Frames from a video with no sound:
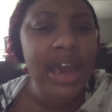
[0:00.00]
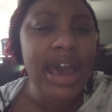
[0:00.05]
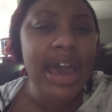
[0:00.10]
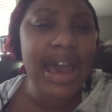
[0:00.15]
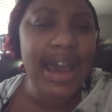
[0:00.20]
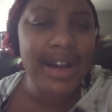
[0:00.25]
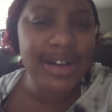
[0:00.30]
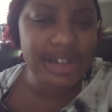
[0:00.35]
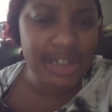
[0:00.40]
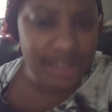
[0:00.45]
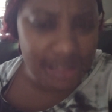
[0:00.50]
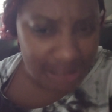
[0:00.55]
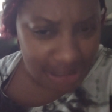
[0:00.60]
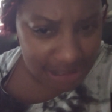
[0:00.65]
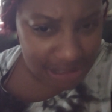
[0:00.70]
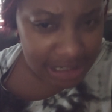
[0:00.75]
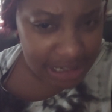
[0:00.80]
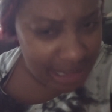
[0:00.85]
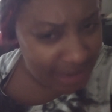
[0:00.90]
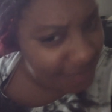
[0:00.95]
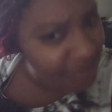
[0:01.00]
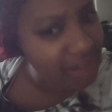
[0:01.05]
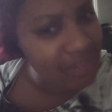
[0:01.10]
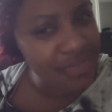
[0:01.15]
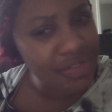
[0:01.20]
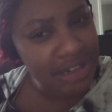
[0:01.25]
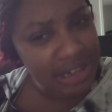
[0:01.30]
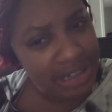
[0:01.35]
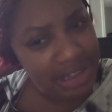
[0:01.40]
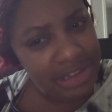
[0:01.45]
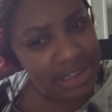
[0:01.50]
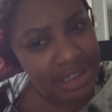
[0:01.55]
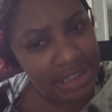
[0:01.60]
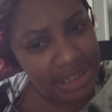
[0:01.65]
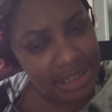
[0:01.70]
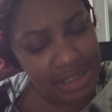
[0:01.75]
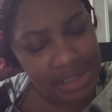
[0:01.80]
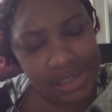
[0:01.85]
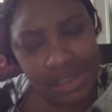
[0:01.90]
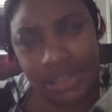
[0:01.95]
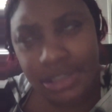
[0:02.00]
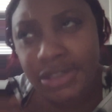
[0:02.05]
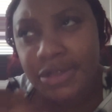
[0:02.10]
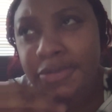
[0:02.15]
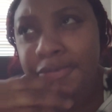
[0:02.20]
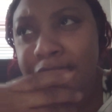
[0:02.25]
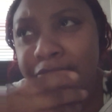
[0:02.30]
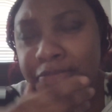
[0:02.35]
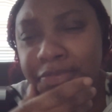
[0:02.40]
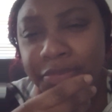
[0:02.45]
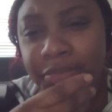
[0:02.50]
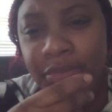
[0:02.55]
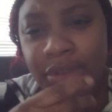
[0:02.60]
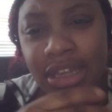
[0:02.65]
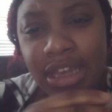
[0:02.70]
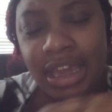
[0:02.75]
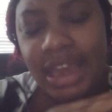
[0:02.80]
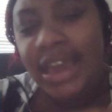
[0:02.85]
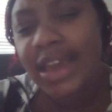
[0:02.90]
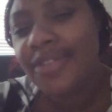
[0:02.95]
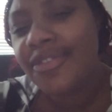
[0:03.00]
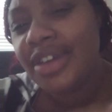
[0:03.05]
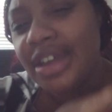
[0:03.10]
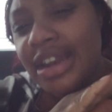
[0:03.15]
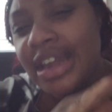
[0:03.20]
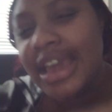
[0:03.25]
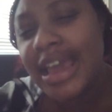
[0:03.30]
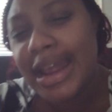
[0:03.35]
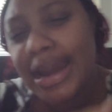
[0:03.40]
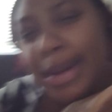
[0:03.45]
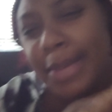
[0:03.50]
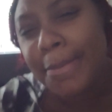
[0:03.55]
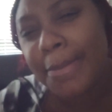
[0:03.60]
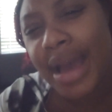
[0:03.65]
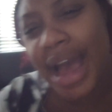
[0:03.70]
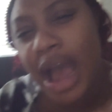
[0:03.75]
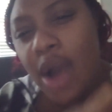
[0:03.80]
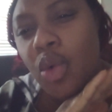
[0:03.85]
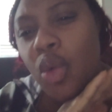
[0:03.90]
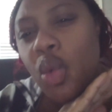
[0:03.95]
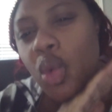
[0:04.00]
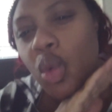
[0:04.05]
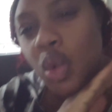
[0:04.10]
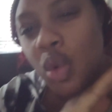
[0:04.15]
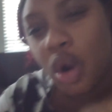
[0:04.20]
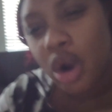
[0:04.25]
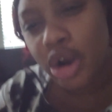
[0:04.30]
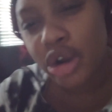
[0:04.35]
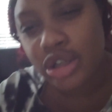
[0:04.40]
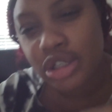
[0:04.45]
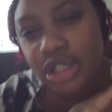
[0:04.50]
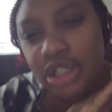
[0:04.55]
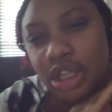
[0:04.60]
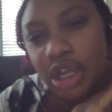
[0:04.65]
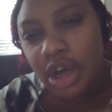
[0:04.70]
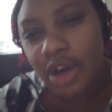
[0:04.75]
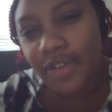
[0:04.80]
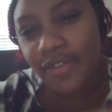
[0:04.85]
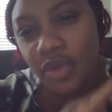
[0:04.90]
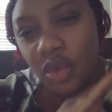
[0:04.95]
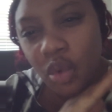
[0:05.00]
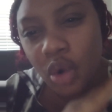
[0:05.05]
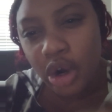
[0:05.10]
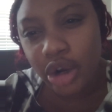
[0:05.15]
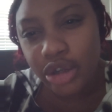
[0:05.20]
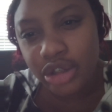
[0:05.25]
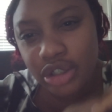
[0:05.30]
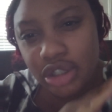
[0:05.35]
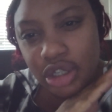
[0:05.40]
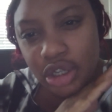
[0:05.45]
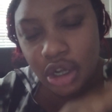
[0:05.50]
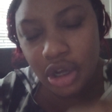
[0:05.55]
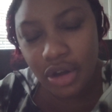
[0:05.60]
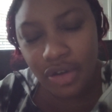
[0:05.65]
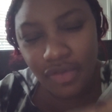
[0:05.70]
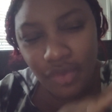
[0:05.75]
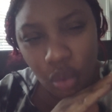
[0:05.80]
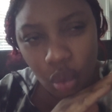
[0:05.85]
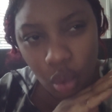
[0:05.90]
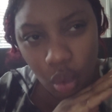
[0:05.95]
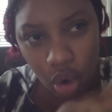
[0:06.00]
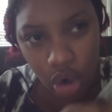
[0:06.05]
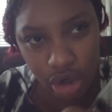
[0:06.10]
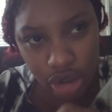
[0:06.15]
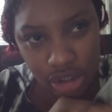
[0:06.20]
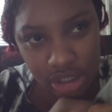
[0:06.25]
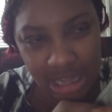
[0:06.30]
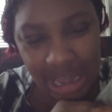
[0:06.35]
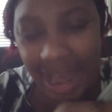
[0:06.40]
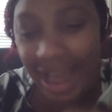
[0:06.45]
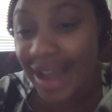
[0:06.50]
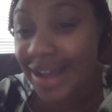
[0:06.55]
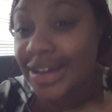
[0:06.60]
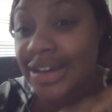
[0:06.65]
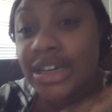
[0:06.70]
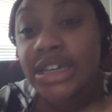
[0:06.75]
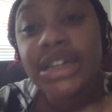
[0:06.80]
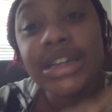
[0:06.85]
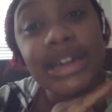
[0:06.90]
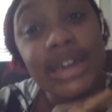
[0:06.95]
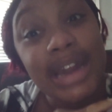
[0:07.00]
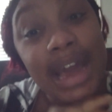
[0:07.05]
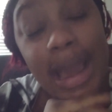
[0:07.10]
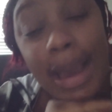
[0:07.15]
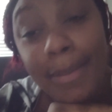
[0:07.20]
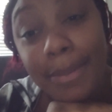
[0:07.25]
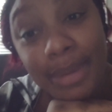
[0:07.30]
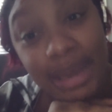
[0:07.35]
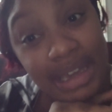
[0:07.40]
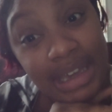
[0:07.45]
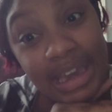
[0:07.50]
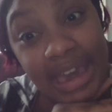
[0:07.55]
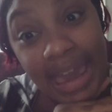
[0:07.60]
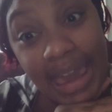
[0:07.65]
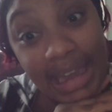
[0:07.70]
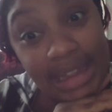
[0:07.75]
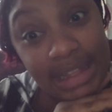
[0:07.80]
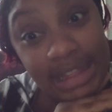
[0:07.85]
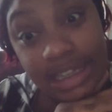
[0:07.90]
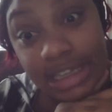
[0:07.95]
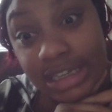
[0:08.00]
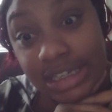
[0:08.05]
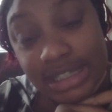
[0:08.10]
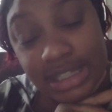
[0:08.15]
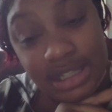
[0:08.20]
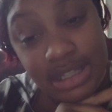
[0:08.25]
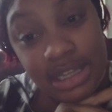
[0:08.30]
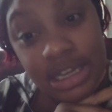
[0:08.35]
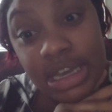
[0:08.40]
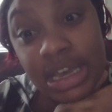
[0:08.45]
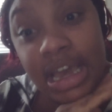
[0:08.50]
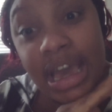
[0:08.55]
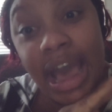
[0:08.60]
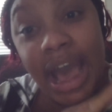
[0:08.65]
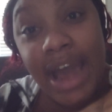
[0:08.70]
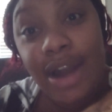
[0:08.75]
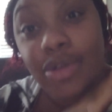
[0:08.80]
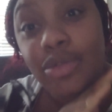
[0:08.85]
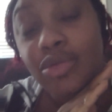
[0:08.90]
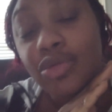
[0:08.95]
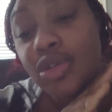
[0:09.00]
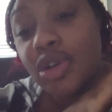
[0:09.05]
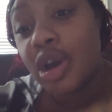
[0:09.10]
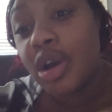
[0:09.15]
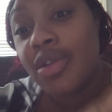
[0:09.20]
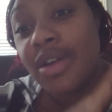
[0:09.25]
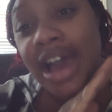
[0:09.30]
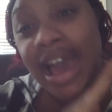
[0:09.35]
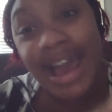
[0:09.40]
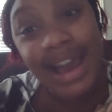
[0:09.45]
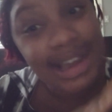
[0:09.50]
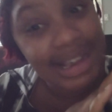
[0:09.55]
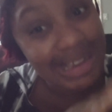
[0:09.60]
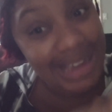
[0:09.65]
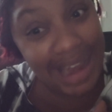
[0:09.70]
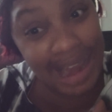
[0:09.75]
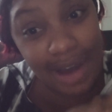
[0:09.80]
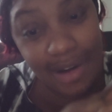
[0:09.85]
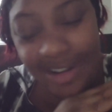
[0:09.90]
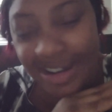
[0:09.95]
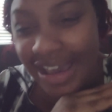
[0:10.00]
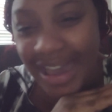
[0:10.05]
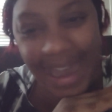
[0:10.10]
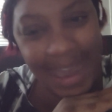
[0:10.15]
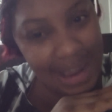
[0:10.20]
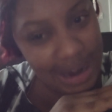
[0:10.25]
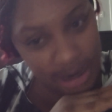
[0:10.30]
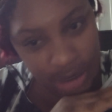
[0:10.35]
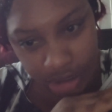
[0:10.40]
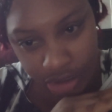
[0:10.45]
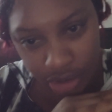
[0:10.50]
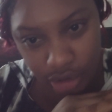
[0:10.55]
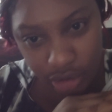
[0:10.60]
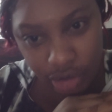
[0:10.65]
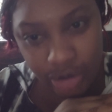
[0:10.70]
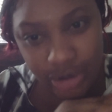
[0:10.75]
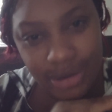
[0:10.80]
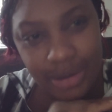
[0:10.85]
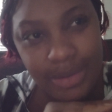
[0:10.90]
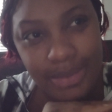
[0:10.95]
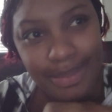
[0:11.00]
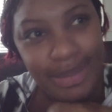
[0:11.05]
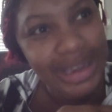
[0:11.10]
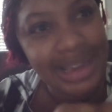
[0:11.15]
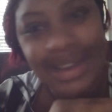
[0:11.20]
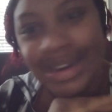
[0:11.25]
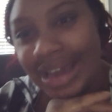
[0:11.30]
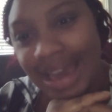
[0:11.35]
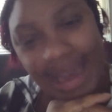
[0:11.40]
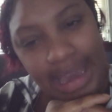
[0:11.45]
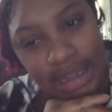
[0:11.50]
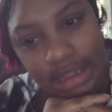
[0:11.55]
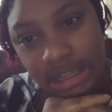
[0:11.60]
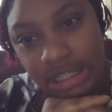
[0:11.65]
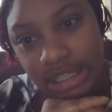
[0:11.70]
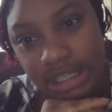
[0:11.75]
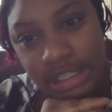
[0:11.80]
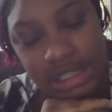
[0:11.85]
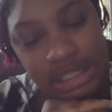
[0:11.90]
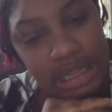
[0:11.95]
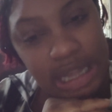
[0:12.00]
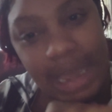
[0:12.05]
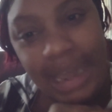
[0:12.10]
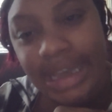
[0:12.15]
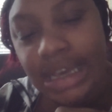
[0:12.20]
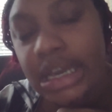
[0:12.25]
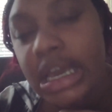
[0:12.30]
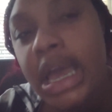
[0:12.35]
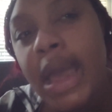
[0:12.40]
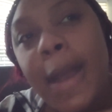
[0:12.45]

how good Heavenly Father is. Even in my worst of worst of worst, I could not be an atheist. I don't know how y'all are out here being an atheist. Like,